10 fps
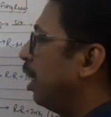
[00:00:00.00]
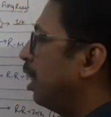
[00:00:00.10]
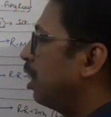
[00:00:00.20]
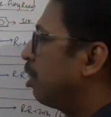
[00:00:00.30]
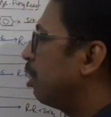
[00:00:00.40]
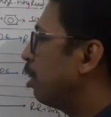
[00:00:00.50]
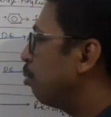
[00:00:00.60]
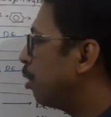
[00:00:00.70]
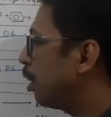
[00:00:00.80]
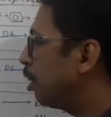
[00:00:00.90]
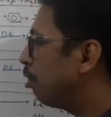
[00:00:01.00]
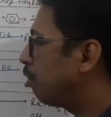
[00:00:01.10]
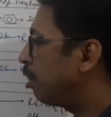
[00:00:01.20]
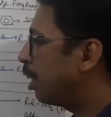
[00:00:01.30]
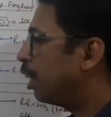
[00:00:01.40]
And the third one
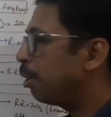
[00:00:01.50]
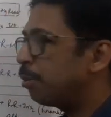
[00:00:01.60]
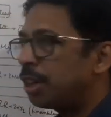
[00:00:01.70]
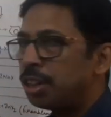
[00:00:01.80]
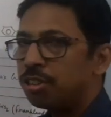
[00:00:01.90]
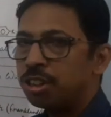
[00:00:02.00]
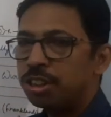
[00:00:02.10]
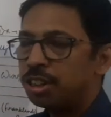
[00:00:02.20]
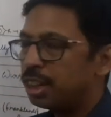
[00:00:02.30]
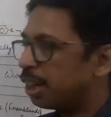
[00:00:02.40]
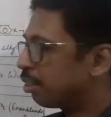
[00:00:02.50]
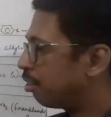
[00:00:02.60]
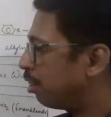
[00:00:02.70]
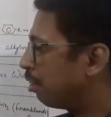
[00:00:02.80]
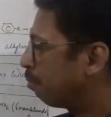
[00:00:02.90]
is elimination
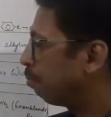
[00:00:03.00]
reaction.